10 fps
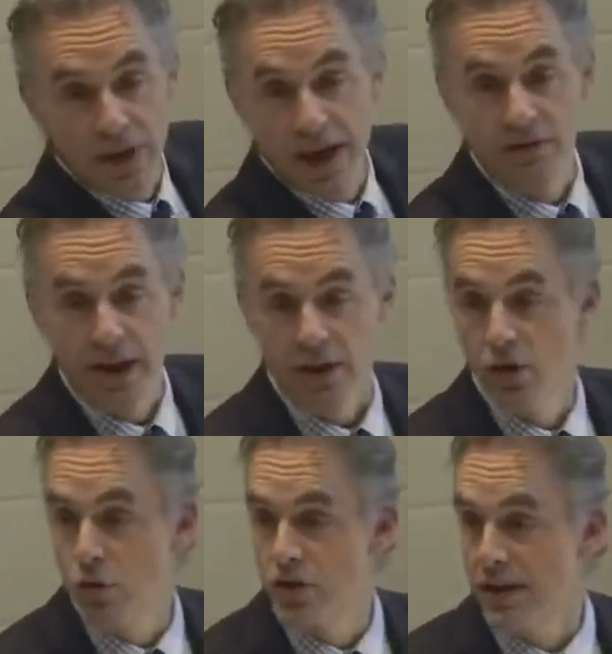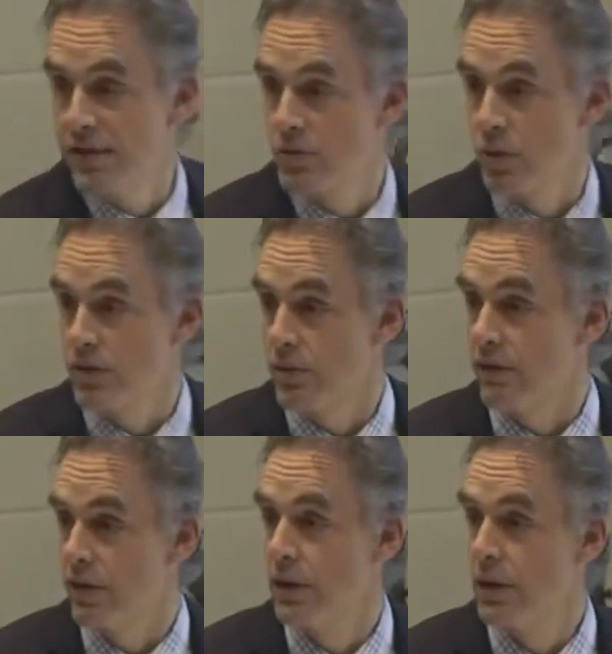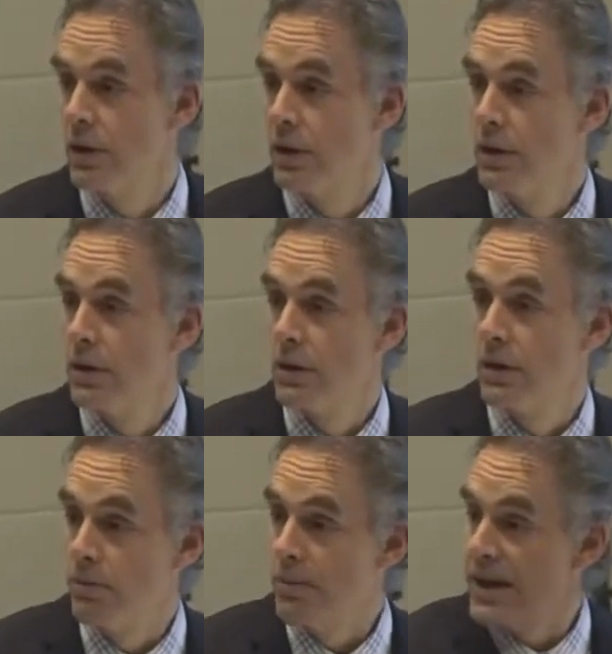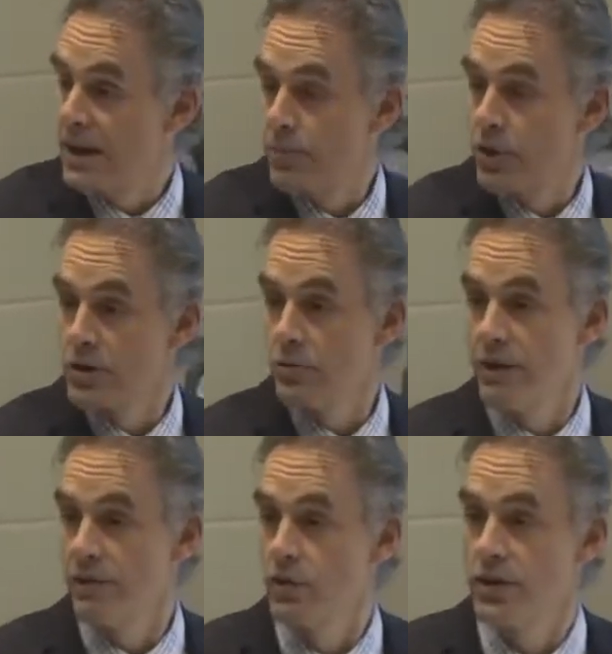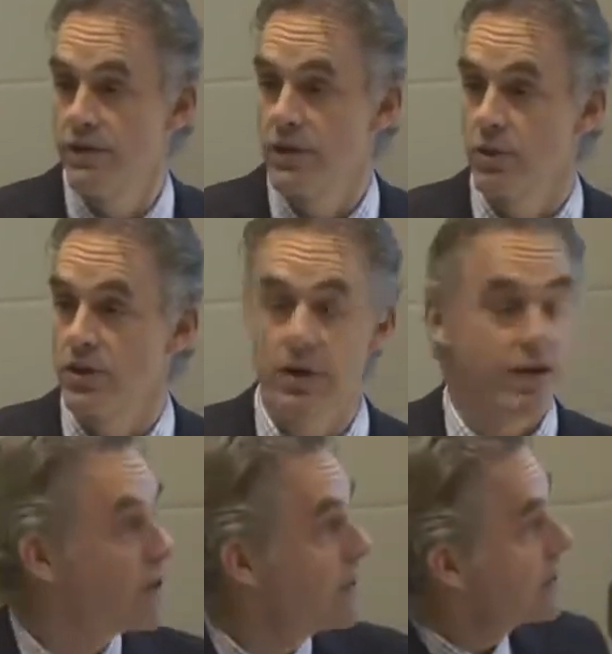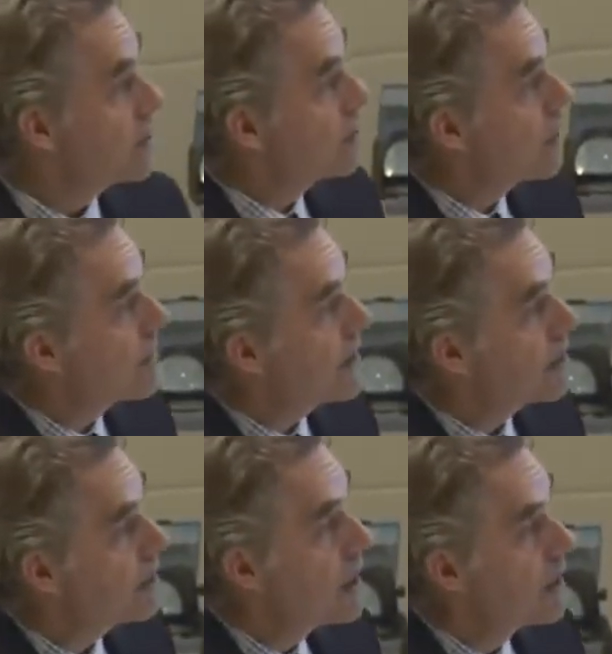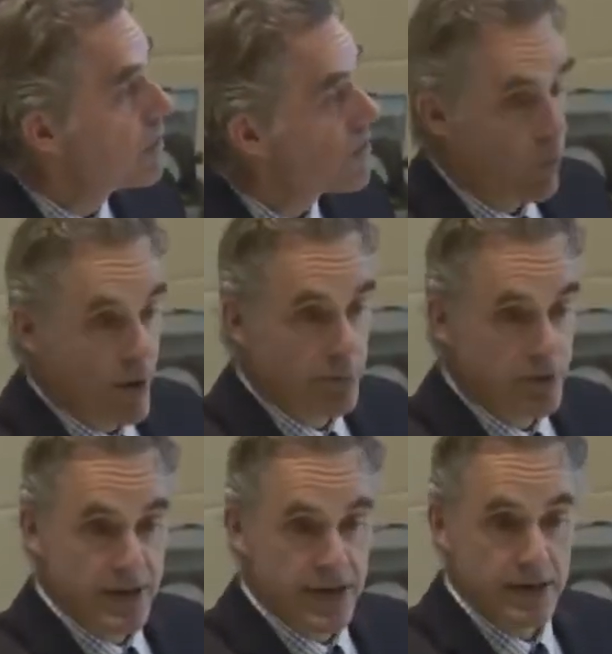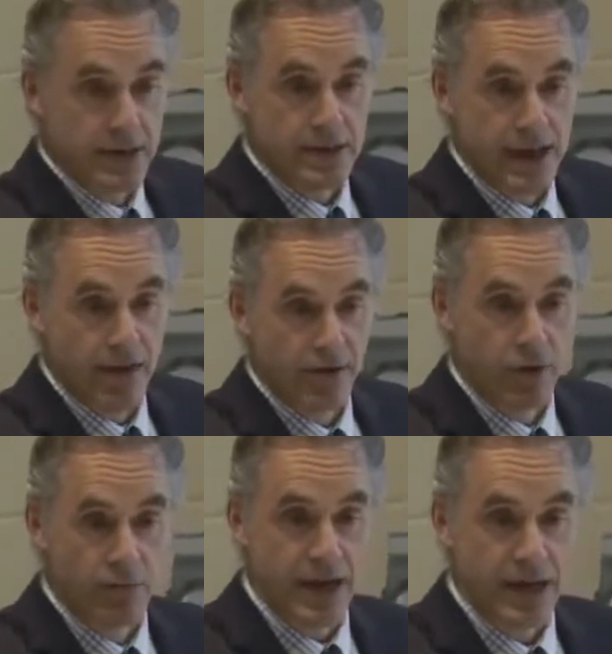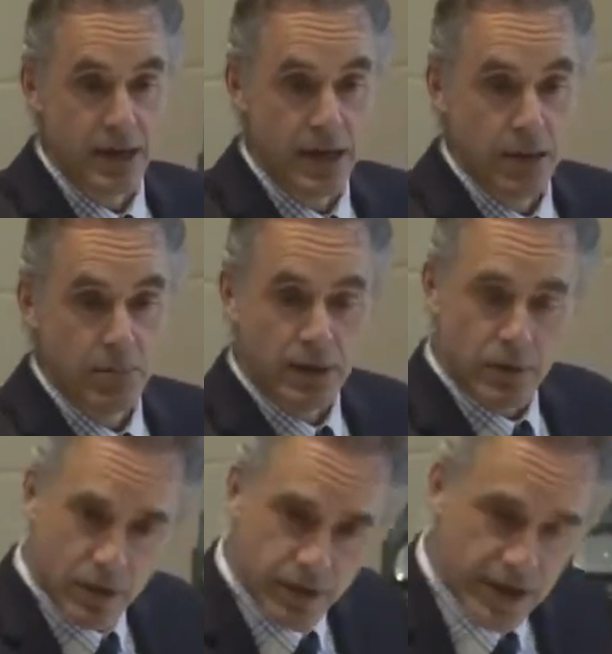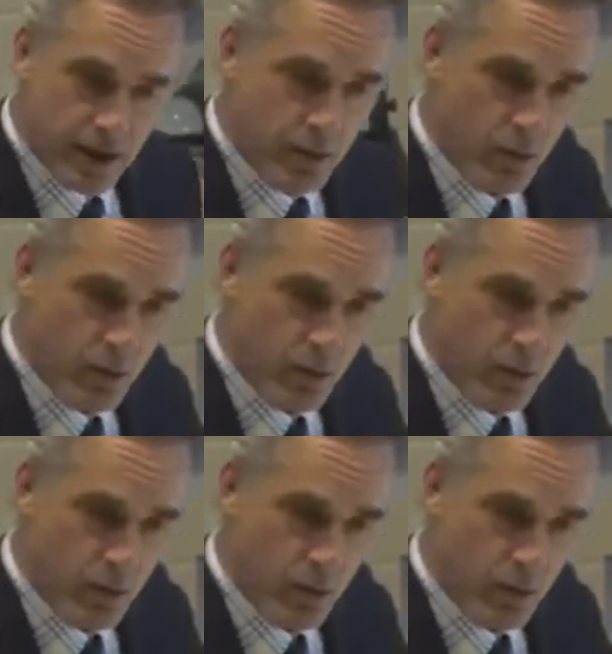would have like no savings whatsoever. The median person would have no savings whatsoever. And then you go up here where the 1% is, they have all the money. But the thing you